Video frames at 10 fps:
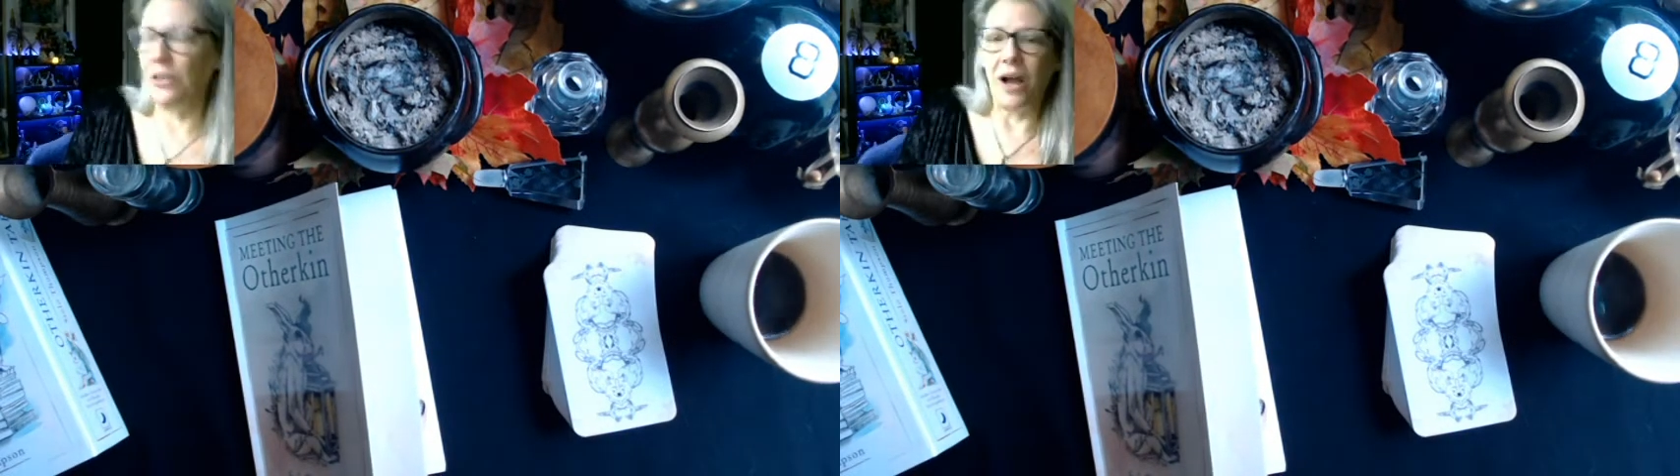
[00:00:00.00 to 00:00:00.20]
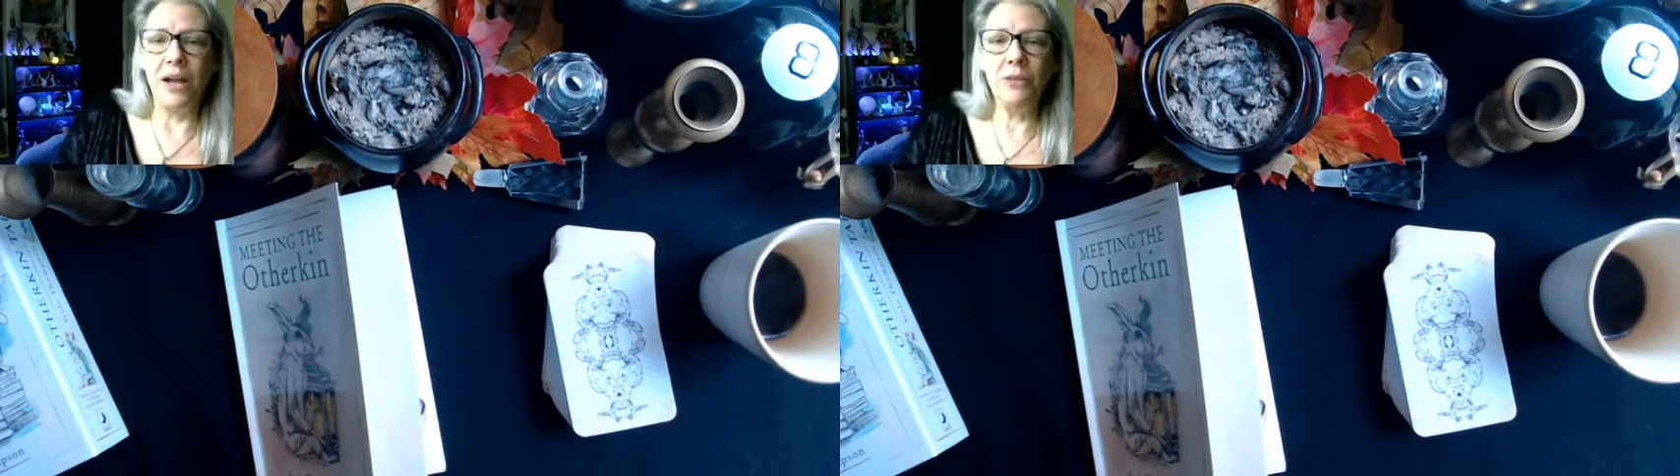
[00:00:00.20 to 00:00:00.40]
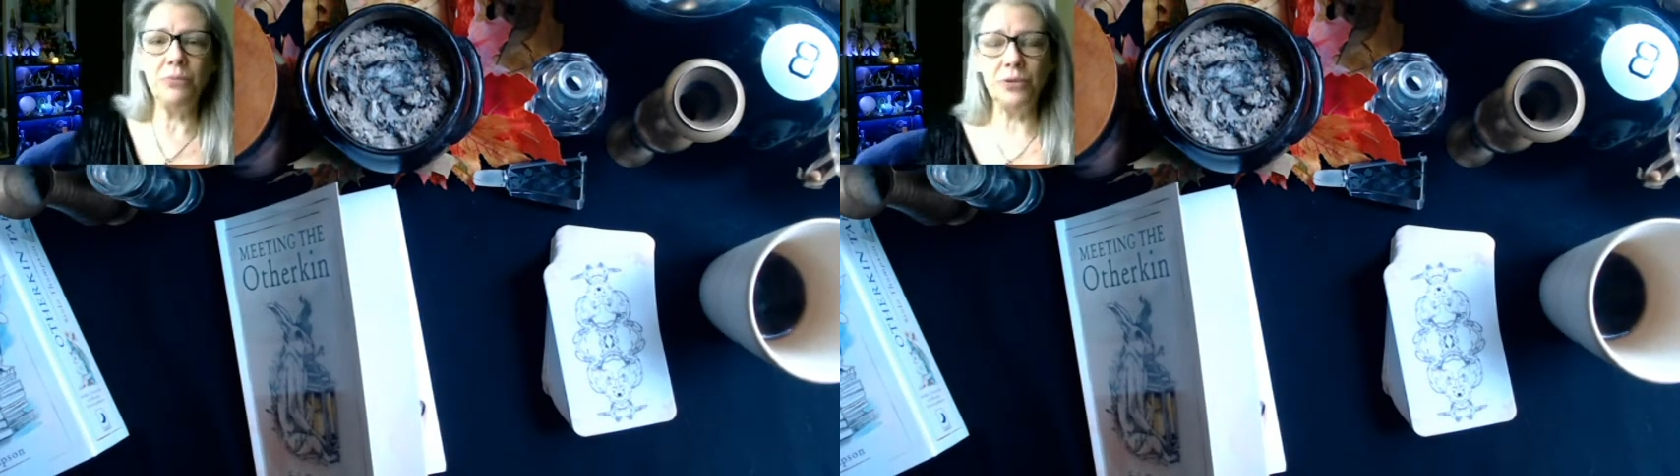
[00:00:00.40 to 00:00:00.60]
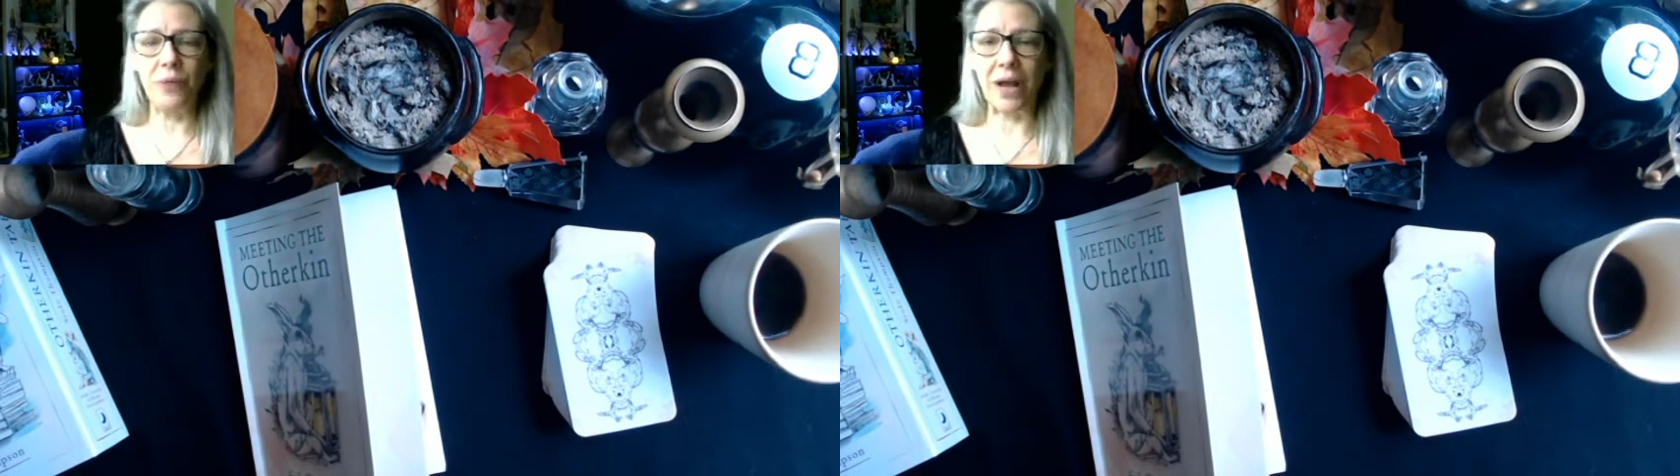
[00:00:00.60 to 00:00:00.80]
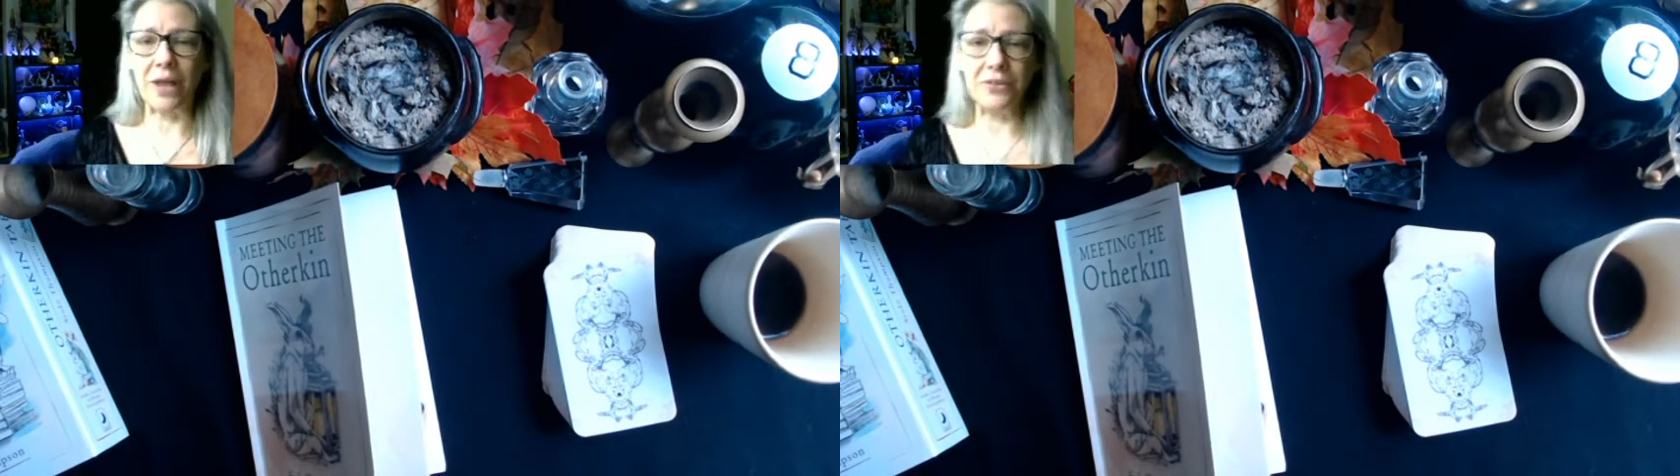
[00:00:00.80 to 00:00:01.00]
I would
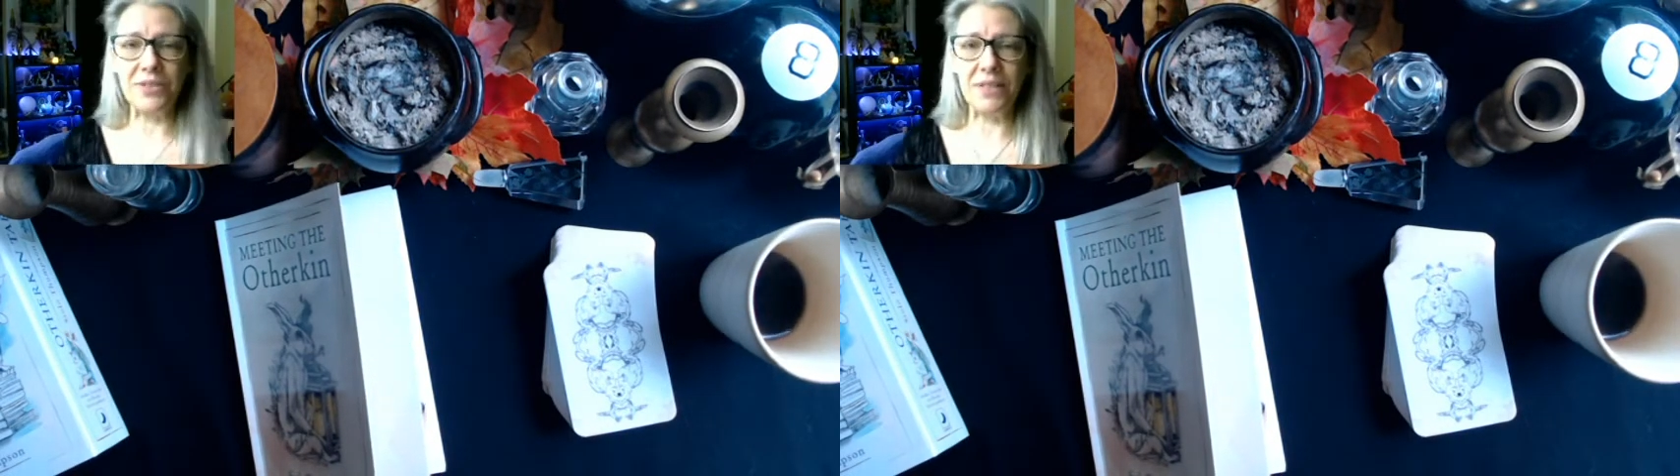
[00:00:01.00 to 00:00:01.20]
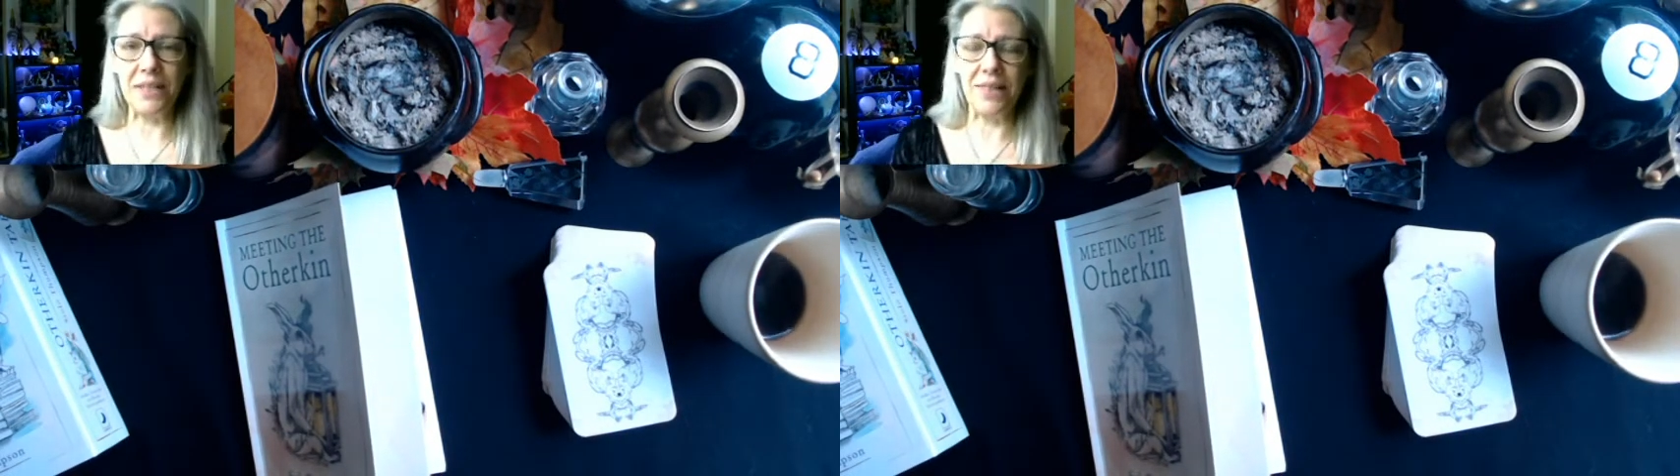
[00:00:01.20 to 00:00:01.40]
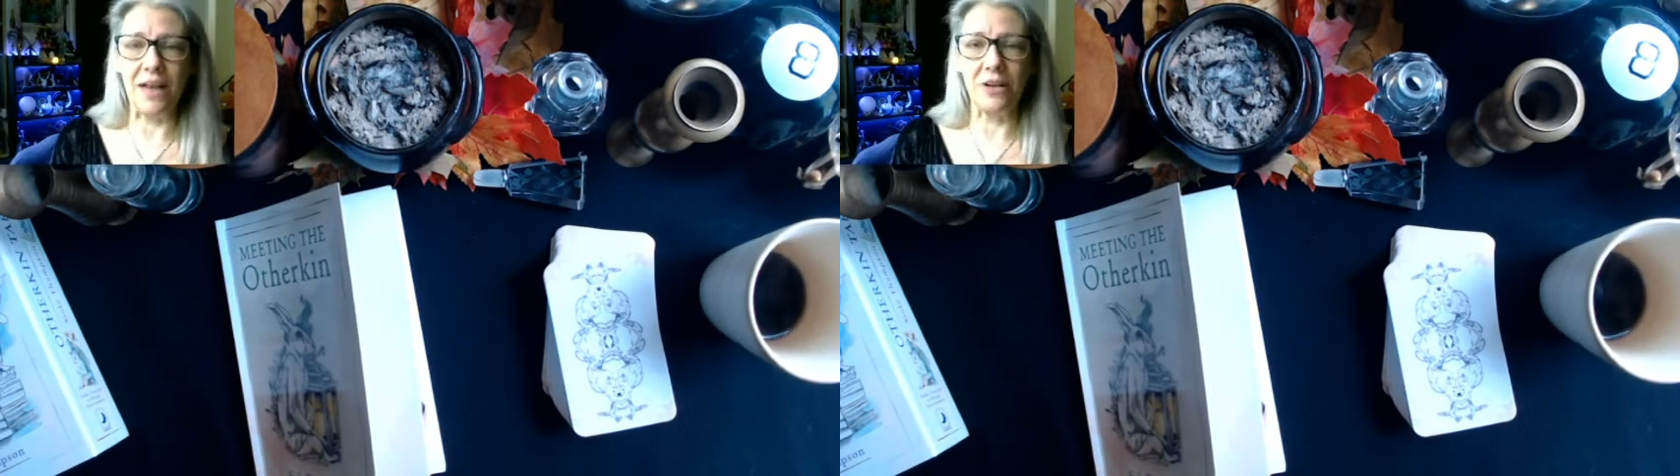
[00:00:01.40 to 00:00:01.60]
rather see that